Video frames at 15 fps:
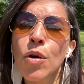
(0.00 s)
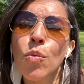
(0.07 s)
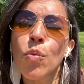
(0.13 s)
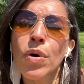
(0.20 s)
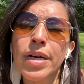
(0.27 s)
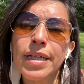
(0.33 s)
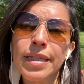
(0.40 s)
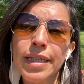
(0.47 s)

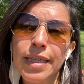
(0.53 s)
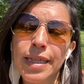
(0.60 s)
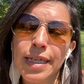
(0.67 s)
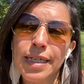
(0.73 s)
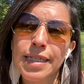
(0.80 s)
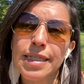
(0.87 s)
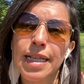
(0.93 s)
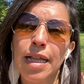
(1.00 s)
One of the
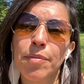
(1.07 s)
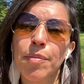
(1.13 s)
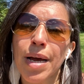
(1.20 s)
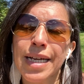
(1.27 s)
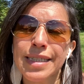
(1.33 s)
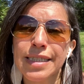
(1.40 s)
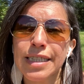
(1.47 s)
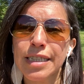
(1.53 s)
things that
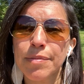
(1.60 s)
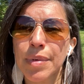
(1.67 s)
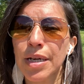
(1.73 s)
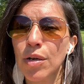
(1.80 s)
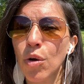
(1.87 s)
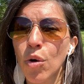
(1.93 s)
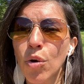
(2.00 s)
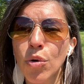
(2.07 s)
my team
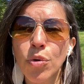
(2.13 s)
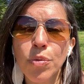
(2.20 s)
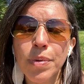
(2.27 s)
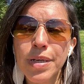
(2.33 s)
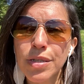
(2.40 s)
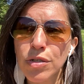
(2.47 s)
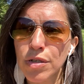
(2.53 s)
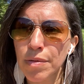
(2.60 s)
had
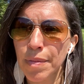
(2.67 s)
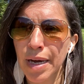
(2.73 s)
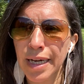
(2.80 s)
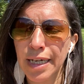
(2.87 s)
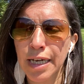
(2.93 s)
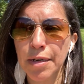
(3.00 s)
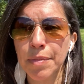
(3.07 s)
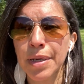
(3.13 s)
always
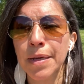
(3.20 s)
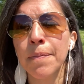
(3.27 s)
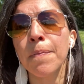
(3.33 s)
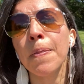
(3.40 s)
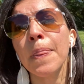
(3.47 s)
reminded me